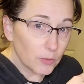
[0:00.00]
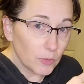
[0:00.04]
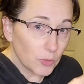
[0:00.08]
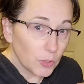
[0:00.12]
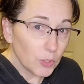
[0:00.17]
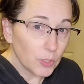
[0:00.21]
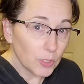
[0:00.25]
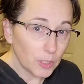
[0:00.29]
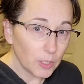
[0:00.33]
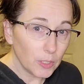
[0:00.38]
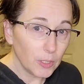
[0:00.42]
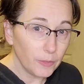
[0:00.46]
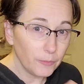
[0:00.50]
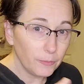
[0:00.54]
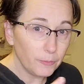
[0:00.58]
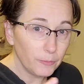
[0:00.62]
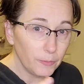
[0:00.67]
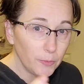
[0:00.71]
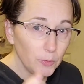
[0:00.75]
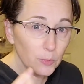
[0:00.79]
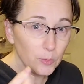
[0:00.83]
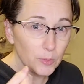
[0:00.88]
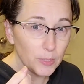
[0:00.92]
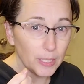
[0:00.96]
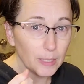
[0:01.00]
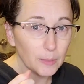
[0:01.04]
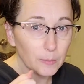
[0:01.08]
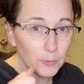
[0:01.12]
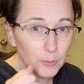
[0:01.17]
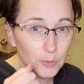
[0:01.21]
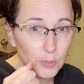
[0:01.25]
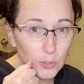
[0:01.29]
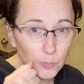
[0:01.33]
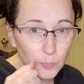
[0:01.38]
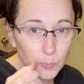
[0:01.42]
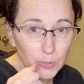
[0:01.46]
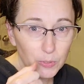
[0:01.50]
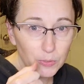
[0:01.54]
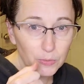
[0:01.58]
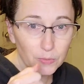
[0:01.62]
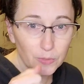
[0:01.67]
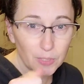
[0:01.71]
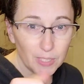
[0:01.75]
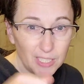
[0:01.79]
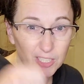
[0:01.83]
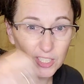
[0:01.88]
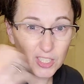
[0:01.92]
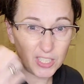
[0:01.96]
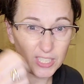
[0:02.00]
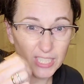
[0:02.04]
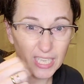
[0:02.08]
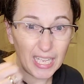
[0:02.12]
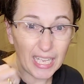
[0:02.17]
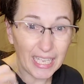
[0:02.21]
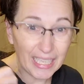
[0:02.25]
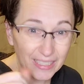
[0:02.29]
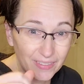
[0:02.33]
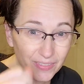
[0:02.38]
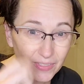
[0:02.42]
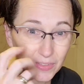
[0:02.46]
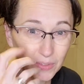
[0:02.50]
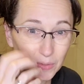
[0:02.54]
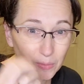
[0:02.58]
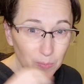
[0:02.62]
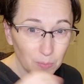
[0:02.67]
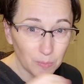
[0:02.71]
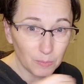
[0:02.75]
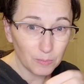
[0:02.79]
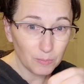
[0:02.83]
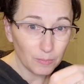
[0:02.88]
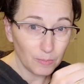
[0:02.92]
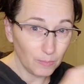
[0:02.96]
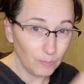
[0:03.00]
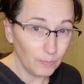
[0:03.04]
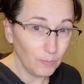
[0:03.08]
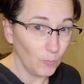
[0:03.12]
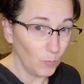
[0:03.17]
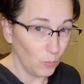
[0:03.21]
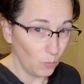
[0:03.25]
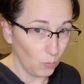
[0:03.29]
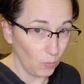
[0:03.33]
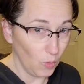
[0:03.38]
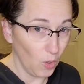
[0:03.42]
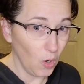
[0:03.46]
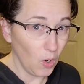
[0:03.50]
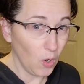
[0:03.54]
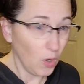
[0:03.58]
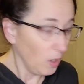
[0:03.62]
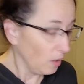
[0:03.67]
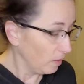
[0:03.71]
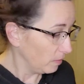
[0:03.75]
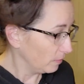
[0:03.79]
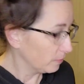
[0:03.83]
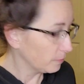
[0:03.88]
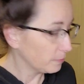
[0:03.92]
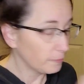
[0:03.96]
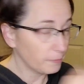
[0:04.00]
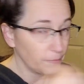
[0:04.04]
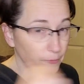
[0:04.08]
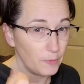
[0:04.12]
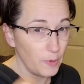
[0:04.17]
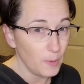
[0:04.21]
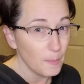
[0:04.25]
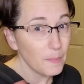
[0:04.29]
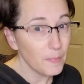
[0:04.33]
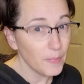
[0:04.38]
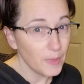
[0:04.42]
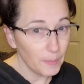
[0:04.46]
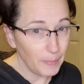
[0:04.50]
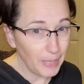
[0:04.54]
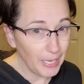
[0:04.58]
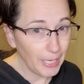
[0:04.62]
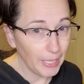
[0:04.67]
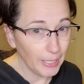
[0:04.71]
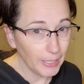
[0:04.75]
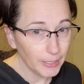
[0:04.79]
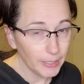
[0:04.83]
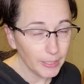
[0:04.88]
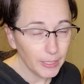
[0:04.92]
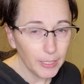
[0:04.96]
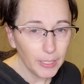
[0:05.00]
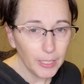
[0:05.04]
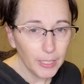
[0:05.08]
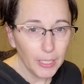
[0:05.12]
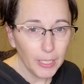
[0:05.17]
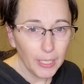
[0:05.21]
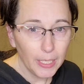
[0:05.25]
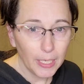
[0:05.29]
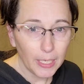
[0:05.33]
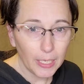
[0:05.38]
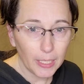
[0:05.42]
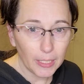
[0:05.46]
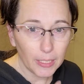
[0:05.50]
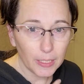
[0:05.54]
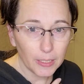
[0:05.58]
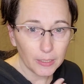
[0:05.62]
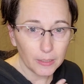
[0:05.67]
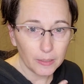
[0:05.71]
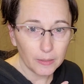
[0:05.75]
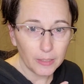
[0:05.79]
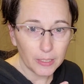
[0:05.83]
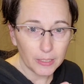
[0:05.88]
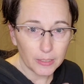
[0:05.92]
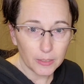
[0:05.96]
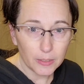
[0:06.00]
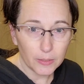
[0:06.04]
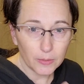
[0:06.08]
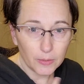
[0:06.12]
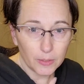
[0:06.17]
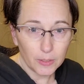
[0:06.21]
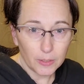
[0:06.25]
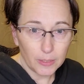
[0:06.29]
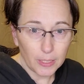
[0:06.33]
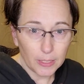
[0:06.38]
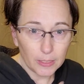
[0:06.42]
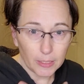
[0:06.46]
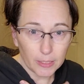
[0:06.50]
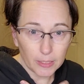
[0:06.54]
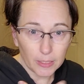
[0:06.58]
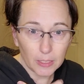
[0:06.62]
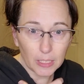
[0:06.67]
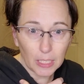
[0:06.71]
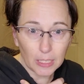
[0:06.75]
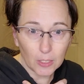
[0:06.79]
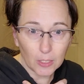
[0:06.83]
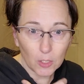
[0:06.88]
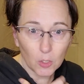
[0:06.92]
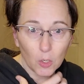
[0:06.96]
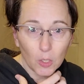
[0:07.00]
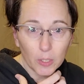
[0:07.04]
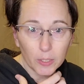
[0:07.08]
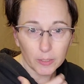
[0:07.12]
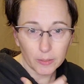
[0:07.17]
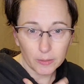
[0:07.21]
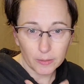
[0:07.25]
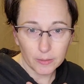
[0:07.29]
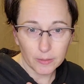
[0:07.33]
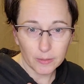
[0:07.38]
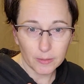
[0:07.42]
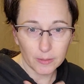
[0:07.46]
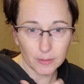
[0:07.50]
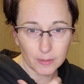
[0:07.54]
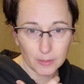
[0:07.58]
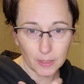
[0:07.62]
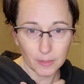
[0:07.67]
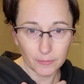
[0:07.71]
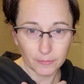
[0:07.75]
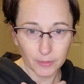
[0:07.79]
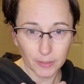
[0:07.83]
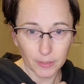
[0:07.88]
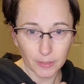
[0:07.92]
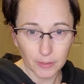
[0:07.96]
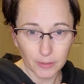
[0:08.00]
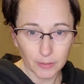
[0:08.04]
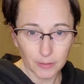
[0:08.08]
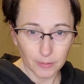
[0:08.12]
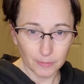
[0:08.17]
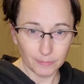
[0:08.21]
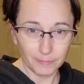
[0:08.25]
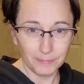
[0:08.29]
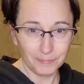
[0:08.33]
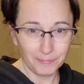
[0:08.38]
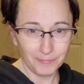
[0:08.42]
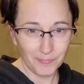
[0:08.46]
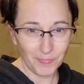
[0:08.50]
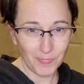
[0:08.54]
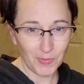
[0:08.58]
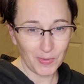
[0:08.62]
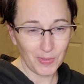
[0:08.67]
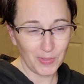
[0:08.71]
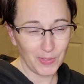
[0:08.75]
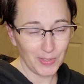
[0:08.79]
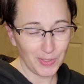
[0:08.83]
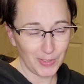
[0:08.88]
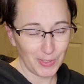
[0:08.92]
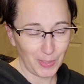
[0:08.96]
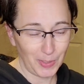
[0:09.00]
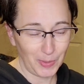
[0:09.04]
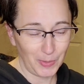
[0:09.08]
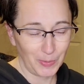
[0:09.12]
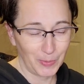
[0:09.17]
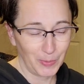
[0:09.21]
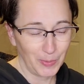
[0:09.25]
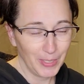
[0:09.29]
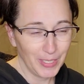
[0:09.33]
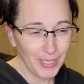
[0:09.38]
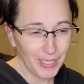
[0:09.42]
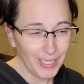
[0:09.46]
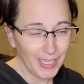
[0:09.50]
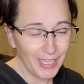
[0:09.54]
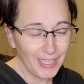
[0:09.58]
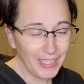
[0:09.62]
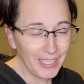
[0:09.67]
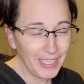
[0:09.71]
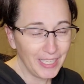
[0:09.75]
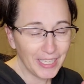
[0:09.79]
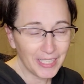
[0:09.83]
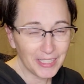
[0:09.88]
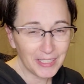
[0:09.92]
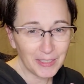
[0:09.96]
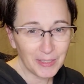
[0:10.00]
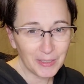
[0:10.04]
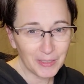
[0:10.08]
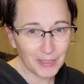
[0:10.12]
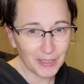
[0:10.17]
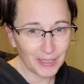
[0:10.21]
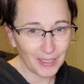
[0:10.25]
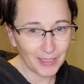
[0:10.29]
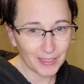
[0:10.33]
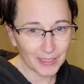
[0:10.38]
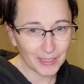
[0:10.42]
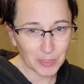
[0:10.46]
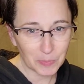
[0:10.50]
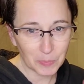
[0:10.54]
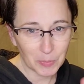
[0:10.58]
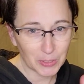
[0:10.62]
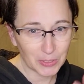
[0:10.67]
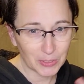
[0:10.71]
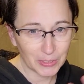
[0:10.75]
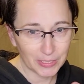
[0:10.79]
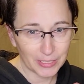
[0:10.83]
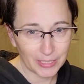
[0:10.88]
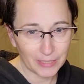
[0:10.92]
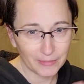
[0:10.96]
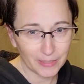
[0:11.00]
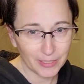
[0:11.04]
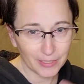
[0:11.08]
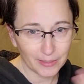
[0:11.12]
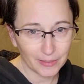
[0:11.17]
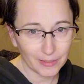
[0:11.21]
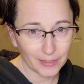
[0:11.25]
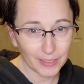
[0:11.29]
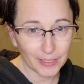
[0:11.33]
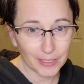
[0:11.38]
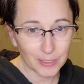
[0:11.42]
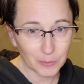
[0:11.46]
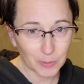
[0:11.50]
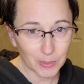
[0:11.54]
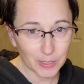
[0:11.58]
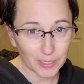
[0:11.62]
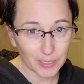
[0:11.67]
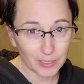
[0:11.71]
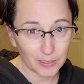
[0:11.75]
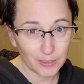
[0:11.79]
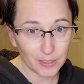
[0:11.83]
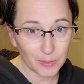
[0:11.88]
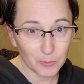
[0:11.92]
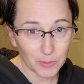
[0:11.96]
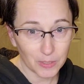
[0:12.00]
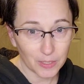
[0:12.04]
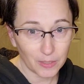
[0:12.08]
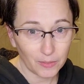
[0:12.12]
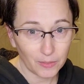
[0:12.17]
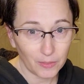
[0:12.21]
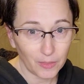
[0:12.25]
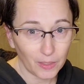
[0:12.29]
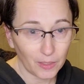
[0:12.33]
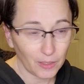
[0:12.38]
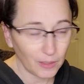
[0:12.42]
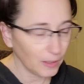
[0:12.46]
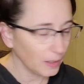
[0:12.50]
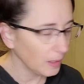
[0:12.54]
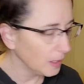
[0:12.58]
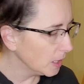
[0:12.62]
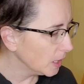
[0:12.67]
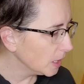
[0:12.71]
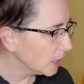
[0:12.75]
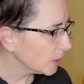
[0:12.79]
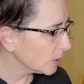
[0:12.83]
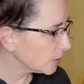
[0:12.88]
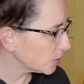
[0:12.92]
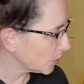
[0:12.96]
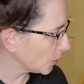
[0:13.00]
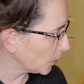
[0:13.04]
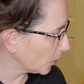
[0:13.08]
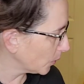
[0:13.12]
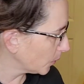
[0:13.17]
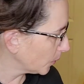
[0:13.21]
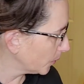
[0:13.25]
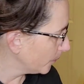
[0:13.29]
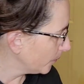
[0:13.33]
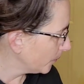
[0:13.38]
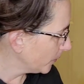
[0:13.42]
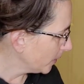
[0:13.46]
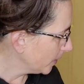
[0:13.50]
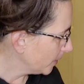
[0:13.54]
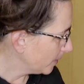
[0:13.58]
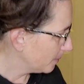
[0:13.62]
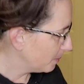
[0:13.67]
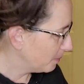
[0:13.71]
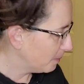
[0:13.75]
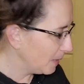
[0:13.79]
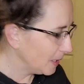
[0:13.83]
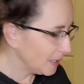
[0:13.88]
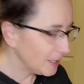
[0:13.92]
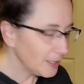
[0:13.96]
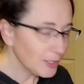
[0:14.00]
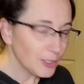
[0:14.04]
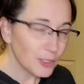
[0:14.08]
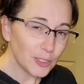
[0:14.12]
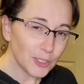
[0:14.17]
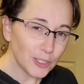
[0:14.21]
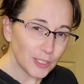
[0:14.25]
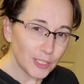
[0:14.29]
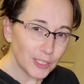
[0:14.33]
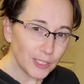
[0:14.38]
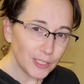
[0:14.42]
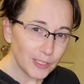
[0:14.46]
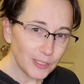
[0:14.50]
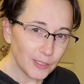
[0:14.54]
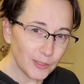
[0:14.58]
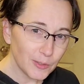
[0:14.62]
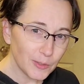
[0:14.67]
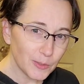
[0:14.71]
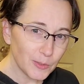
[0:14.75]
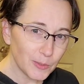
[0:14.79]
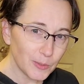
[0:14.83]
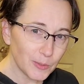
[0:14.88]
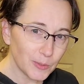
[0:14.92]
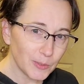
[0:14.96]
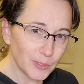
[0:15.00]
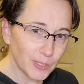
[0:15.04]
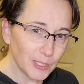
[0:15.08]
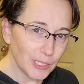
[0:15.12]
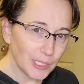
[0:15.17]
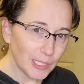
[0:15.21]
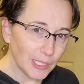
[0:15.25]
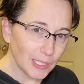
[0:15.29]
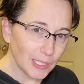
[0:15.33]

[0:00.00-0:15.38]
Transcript: took a few tablespoons and just ate them raw from the bag, and they like got caught in his esophagus. So, and he had to go to the hospital and everything, and it was a thing. So make sure you